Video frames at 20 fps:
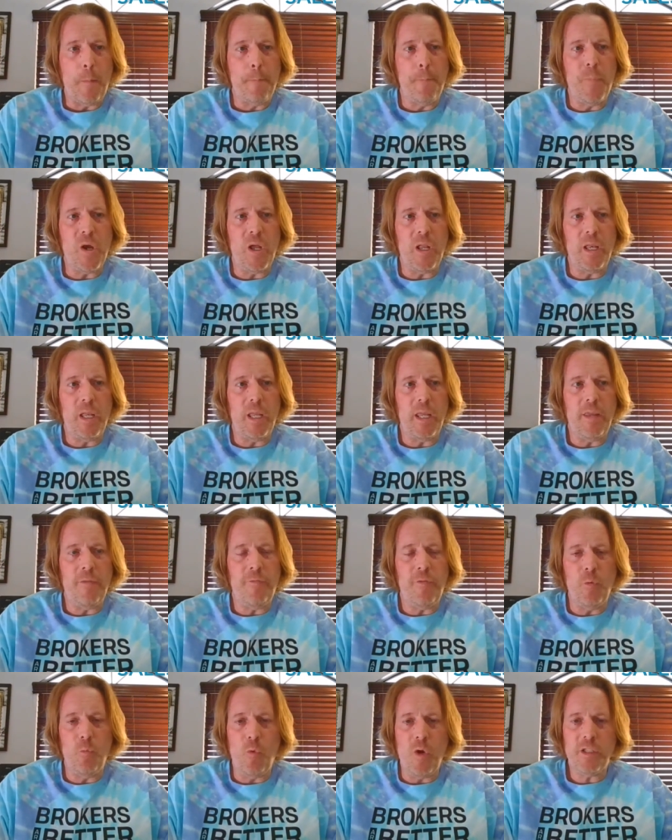but if
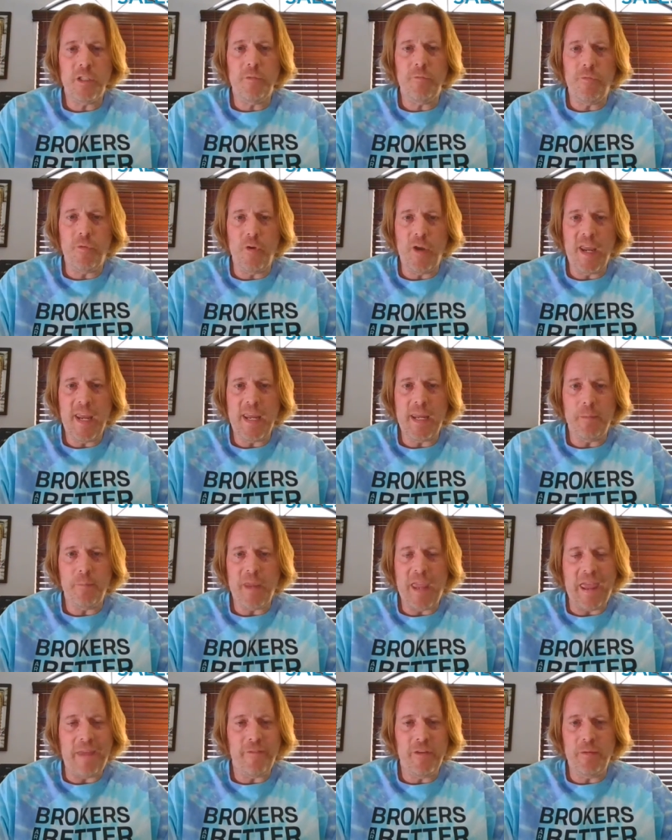it wasn't for AIME,
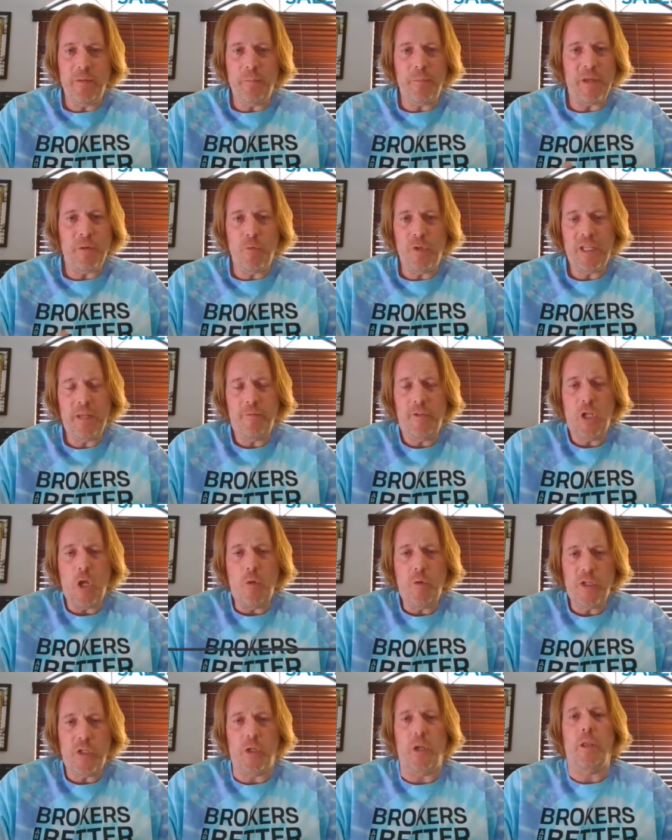Evan and me wouldn't even
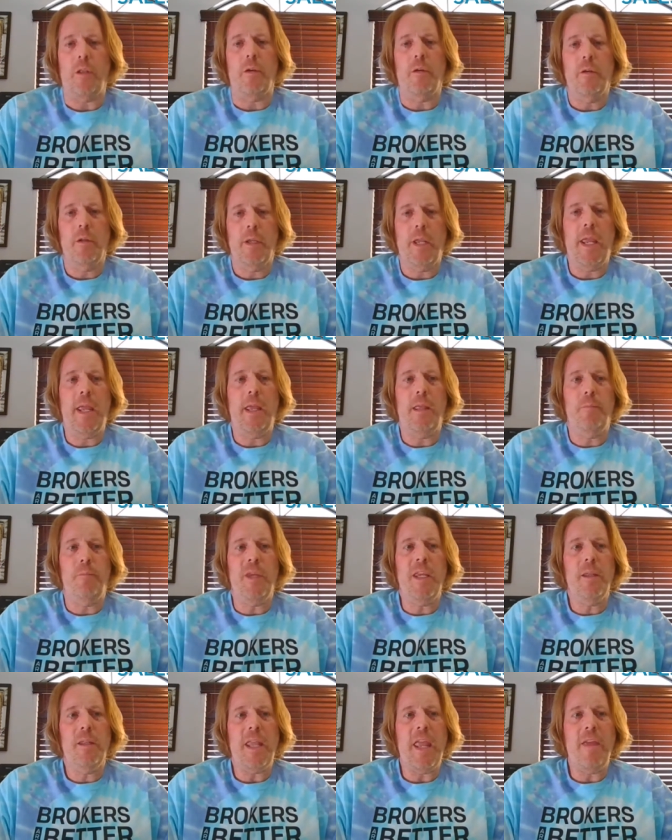know each other. And
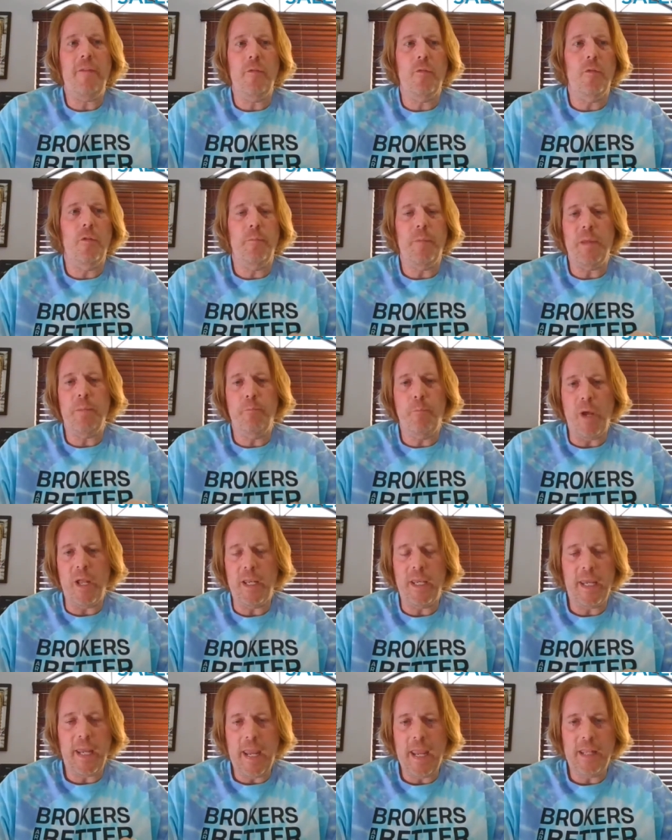me and Evan would be
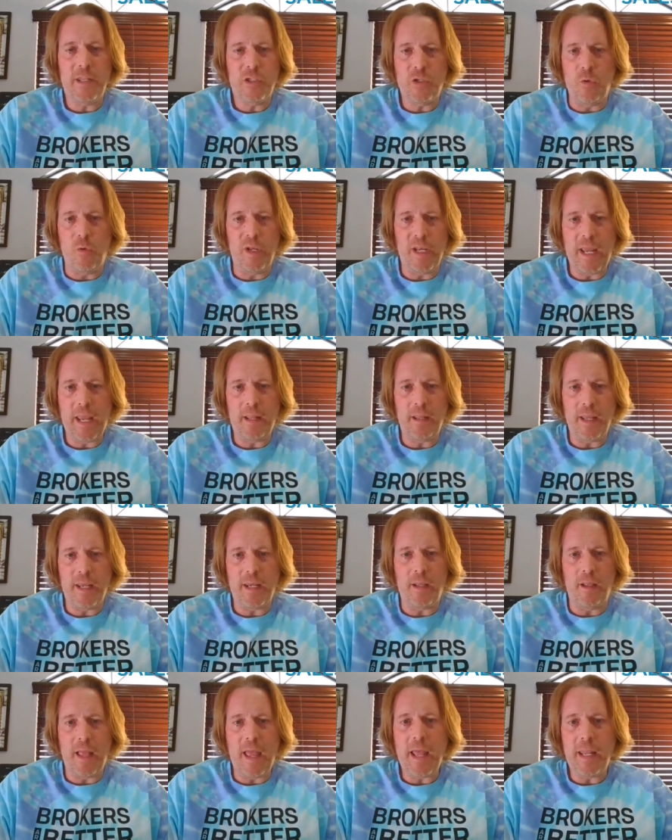butting heads going out like
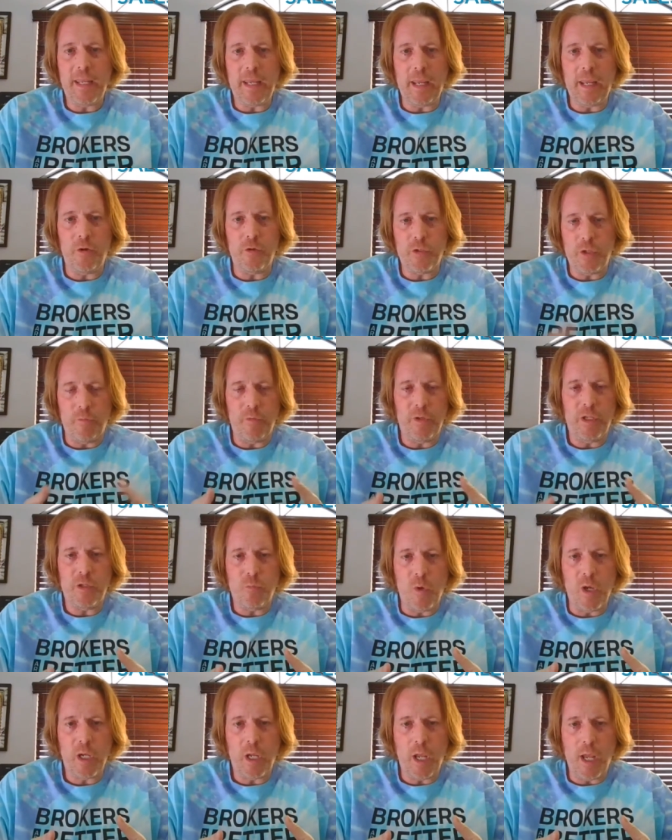gladiators over this
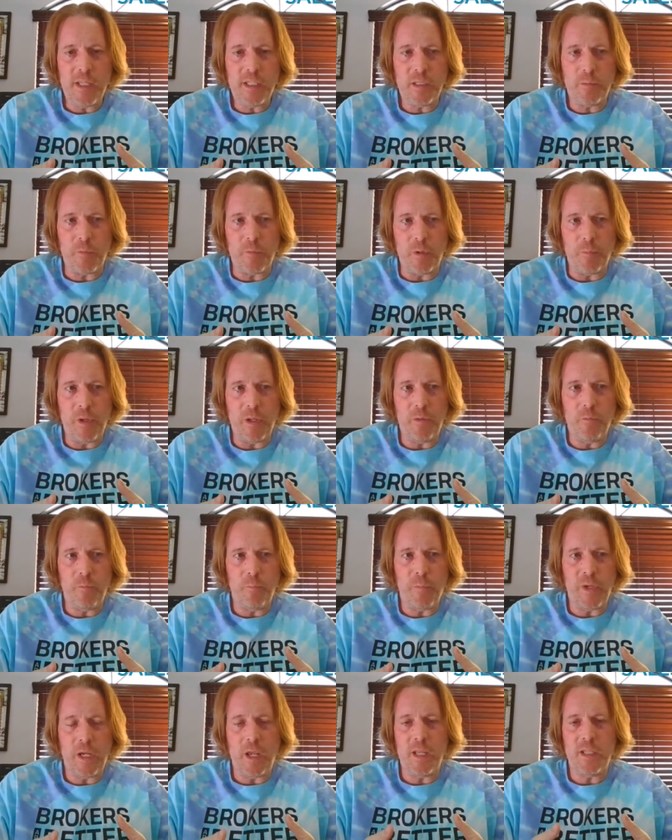one customer. But
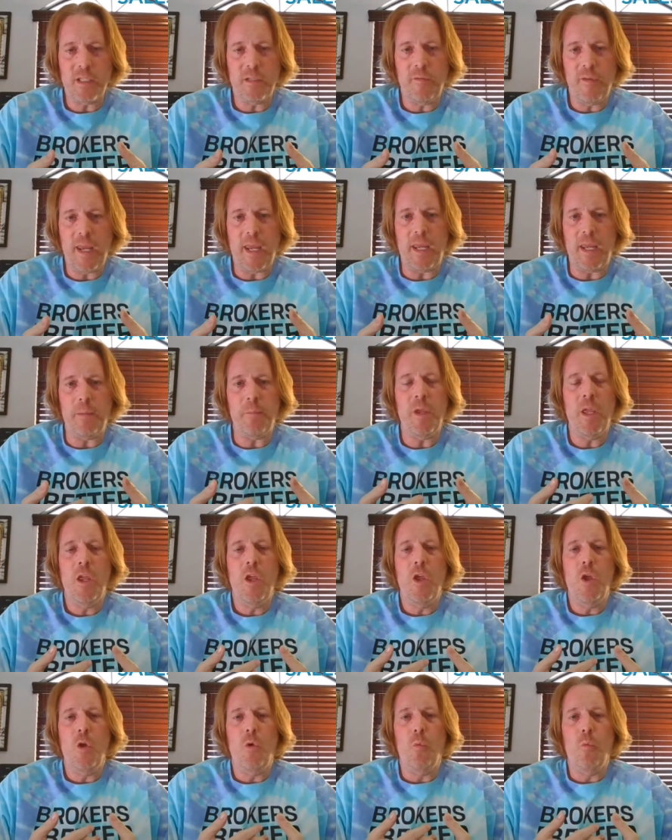because of AIME,
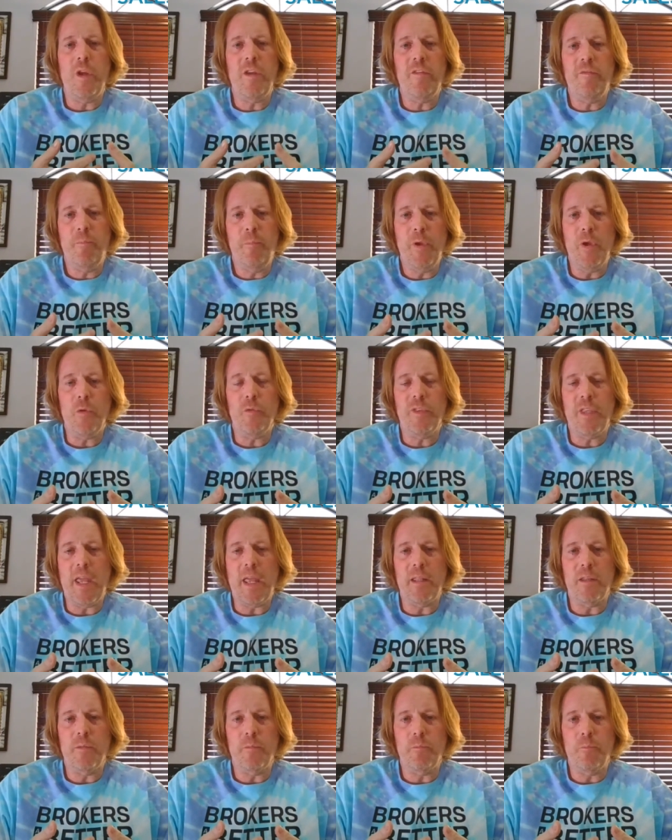we've built
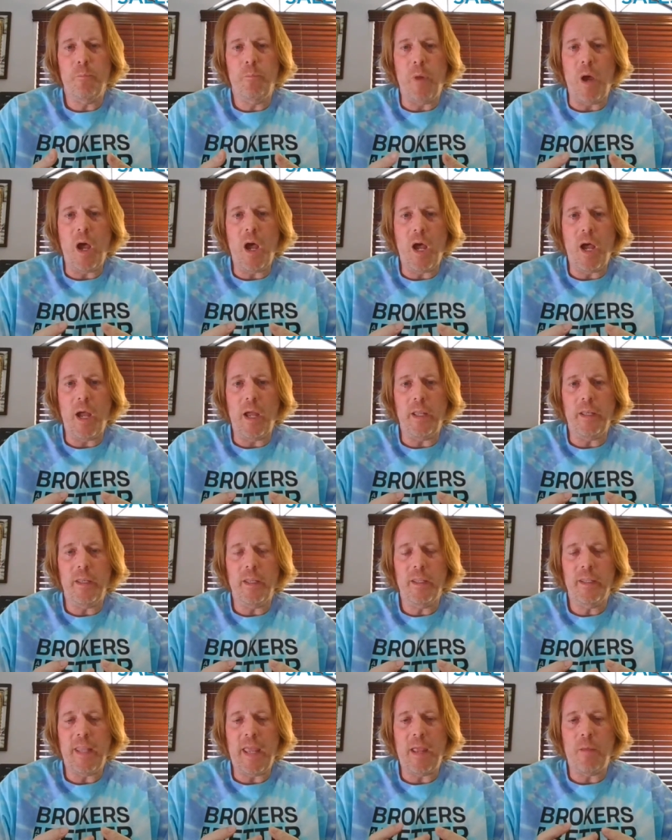that bond
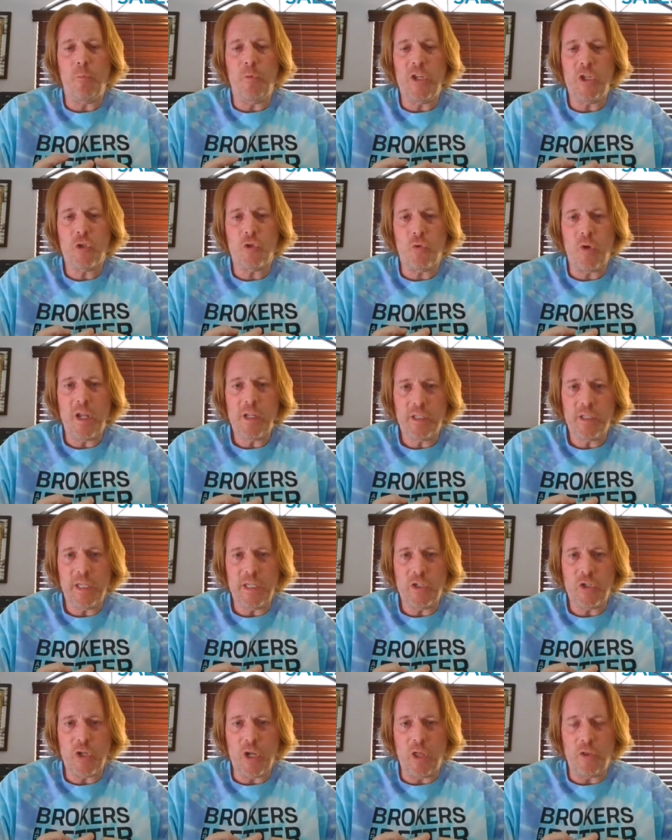that we trust
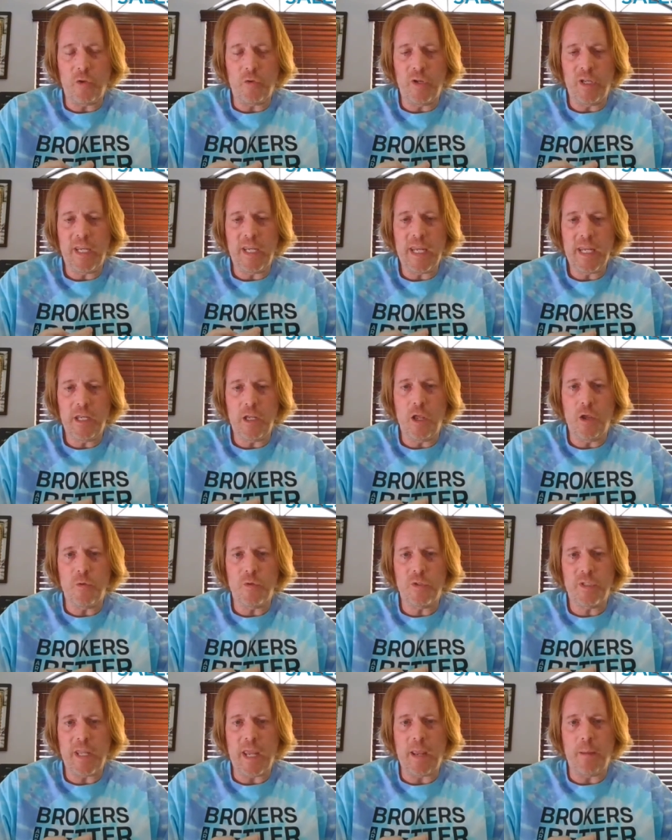each other. And he
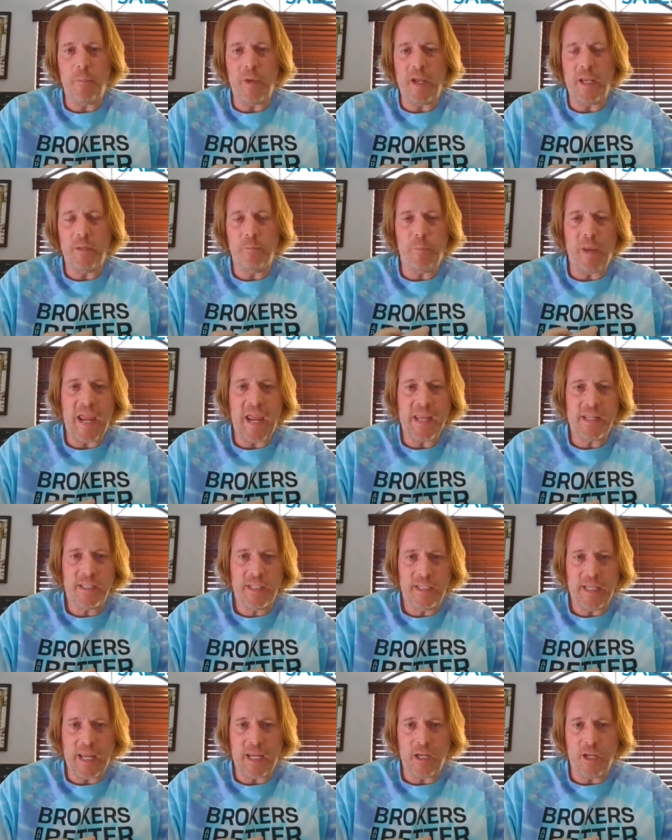knows that by
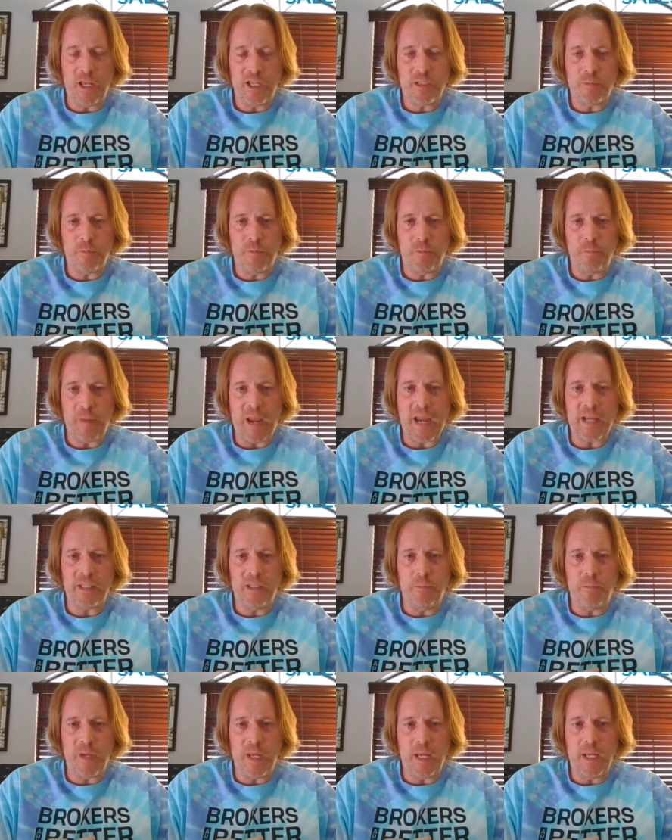passing that customer back
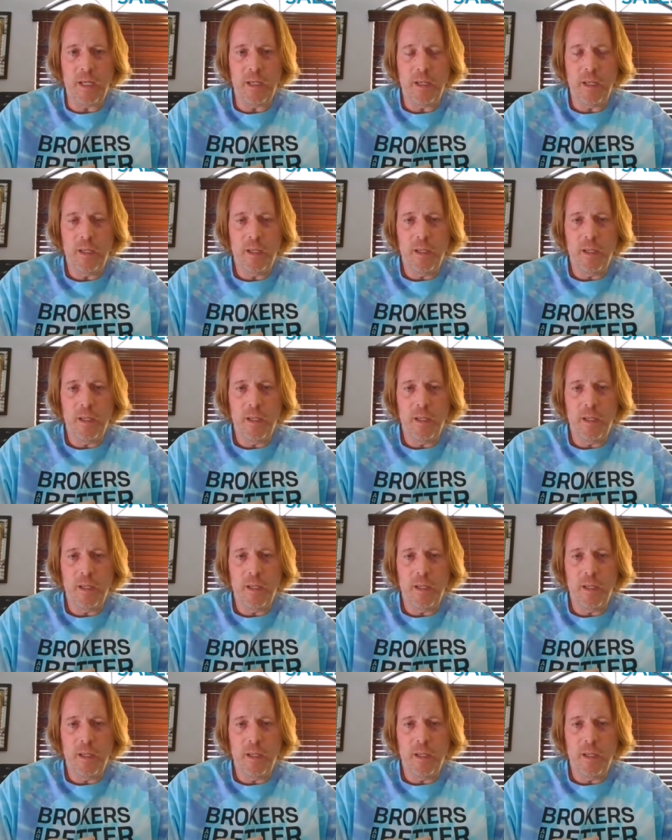to me,